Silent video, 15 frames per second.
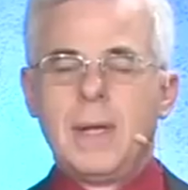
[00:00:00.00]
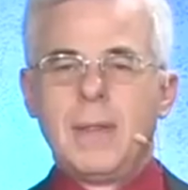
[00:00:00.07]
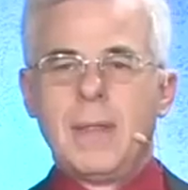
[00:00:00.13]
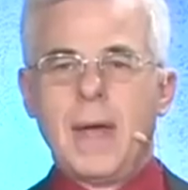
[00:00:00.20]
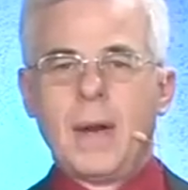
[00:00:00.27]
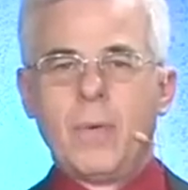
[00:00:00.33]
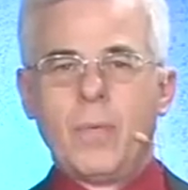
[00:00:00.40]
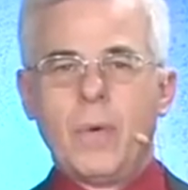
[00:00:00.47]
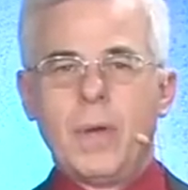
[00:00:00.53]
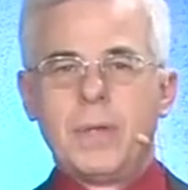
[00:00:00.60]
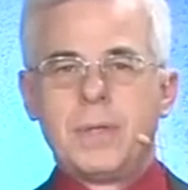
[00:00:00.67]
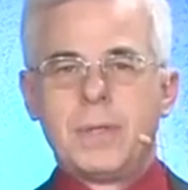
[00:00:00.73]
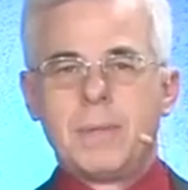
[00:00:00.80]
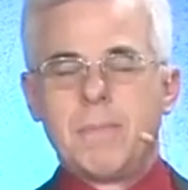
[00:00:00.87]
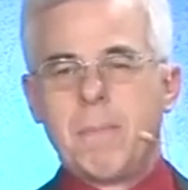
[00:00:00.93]
that it
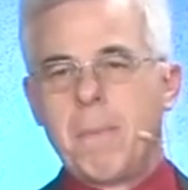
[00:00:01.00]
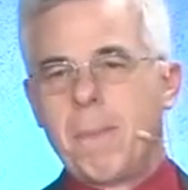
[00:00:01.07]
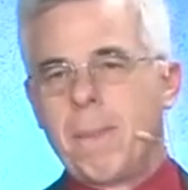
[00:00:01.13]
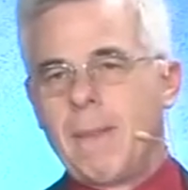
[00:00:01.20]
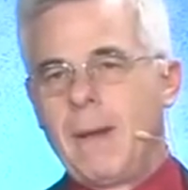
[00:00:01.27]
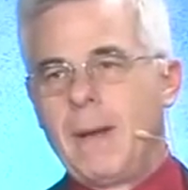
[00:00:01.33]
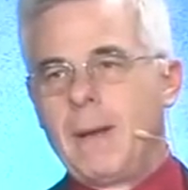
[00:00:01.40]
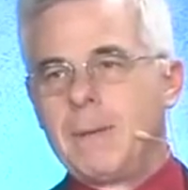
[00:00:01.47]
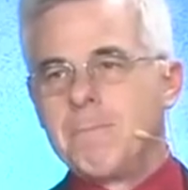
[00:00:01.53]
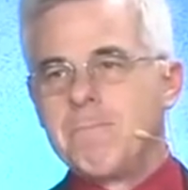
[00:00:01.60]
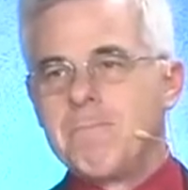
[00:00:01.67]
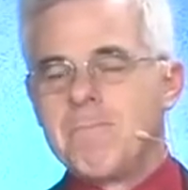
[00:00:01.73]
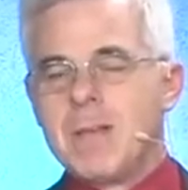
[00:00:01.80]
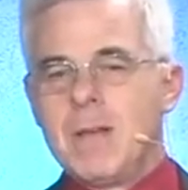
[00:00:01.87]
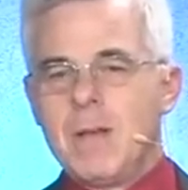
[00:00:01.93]
was
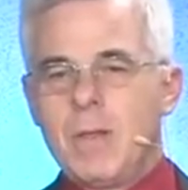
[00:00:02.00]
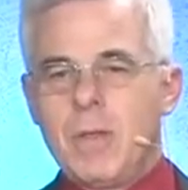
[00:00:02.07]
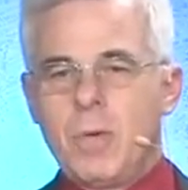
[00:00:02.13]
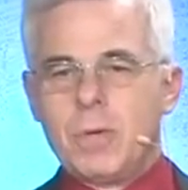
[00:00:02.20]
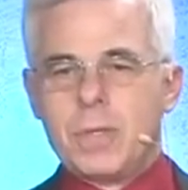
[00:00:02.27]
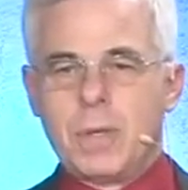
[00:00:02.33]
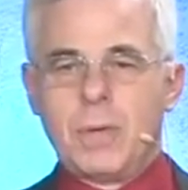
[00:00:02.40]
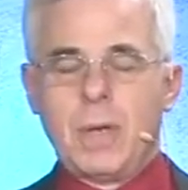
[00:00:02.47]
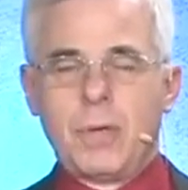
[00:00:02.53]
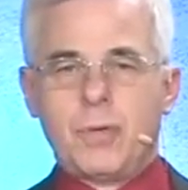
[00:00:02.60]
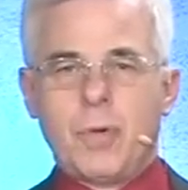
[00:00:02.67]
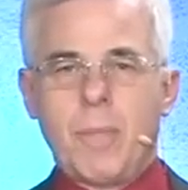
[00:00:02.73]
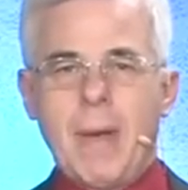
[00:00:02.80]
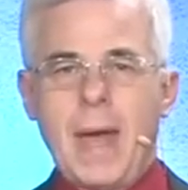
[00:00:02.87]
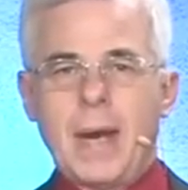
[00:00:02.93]
there was a
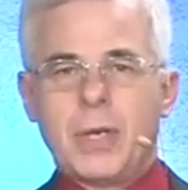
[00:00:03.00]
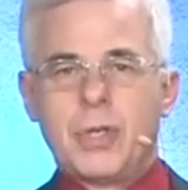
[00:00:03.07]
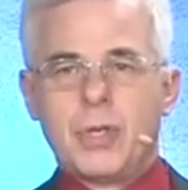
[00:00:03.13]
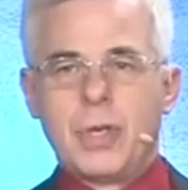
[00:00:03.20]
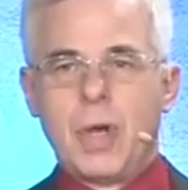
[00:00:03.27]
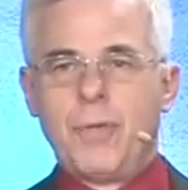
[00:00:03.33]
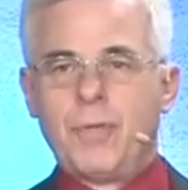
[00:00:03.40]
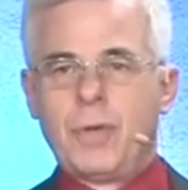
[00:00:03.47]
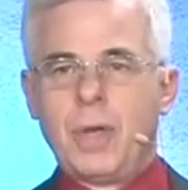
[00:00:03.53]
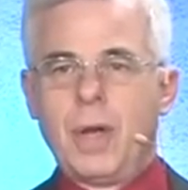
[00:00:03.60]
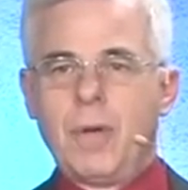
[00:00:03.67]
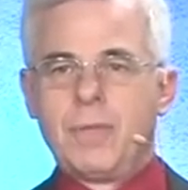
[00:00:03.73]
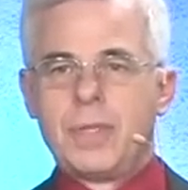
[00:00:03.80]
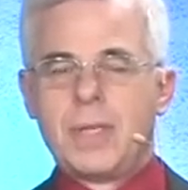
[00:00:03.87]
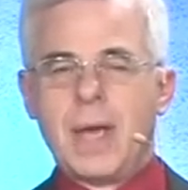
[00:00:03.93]
dramatic shift
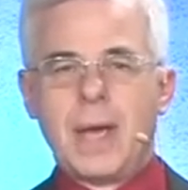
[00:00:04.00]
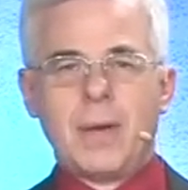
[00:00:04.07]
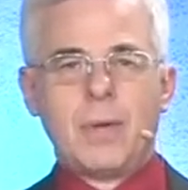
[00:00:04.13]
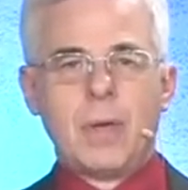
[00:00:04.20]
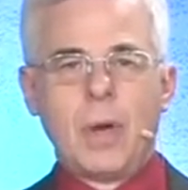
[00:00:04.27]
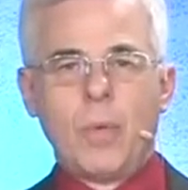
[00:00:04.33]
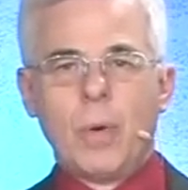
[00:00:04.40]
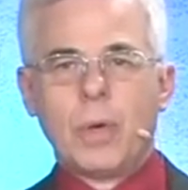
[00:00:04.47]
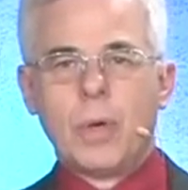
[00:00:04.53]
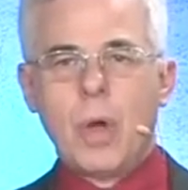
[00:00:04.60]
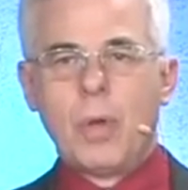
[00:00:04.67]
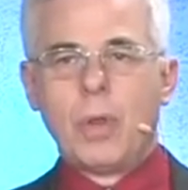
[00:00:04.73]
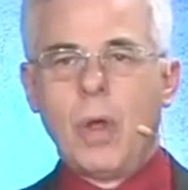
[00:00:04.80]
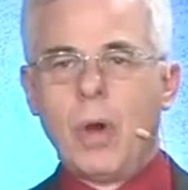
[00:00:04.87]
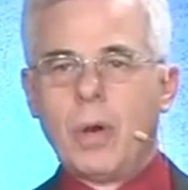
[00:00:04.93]
of saying, we're
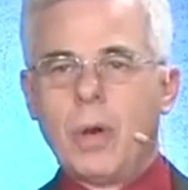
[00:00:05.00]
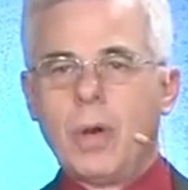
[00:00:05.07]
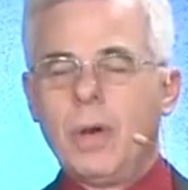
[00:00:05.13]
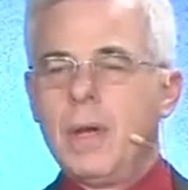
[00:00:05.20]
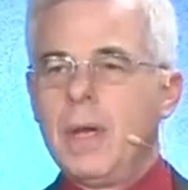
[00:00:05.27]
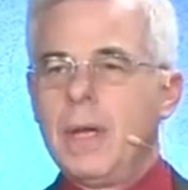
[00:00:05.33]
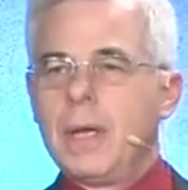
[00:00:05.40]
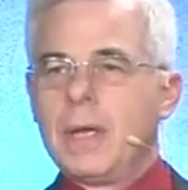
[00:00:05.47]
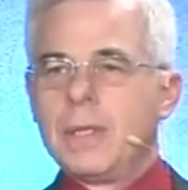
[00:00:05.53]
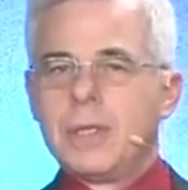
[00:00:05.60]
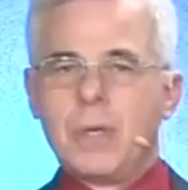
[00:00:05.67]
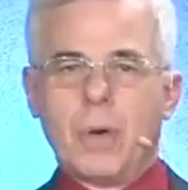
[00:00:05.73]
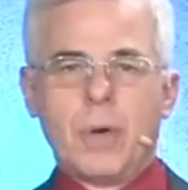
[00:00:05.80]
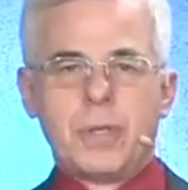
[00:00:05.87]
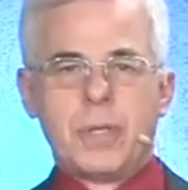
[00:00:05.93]
no longer
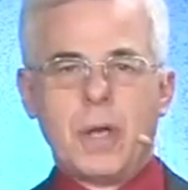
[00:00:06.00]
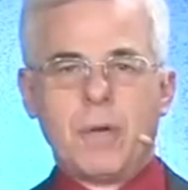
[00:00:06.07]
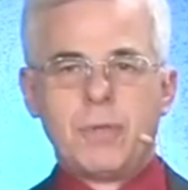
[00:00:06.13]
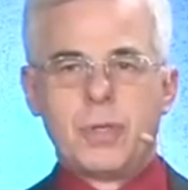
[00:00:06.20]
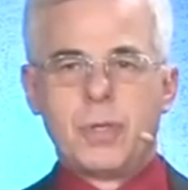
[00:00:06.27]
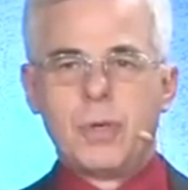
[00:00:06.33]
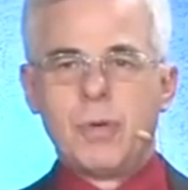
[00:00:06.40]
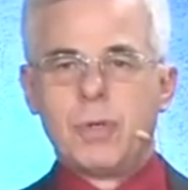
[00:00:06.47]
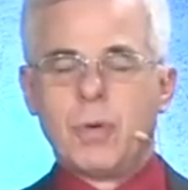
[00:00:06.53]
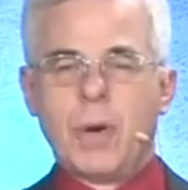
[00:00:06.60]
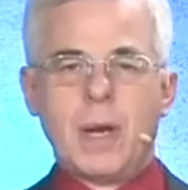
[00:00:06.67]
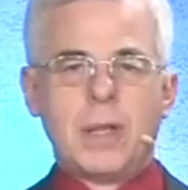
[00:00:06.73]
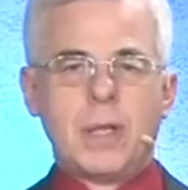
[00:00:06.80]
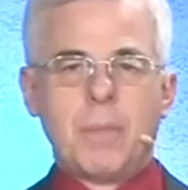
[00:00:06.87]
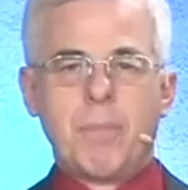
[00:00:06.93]
consider ourselves Jews or
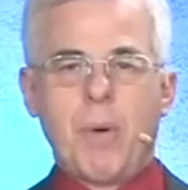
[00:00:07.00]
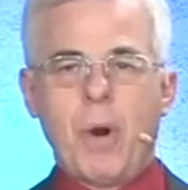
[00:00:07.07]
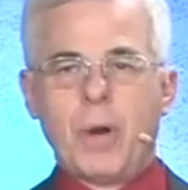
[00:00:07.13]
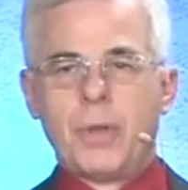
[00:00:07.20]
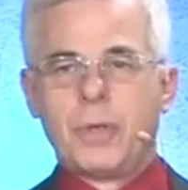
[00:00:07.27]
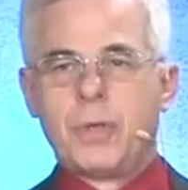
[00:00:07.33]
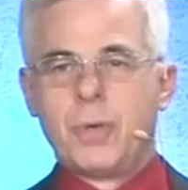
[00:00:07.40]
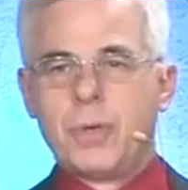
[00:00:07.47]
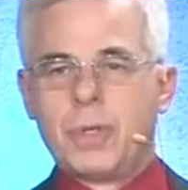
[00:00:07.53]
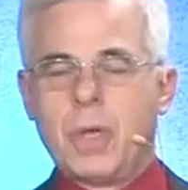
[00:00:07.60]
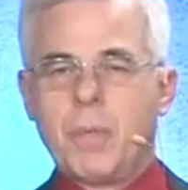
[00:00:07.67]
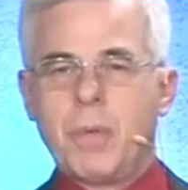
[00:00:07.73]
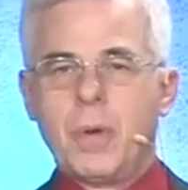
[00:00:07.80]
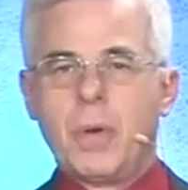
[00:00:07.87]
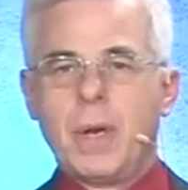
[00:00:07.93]
anything part of the Jewish
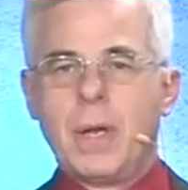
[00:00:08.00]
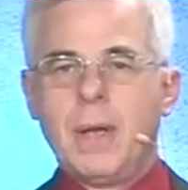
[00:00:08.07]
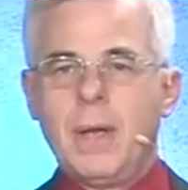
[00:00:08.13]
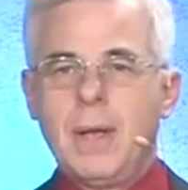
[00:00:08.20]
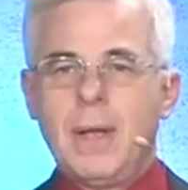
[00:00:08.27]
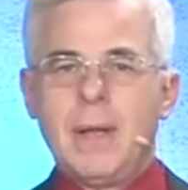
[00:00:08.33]
community,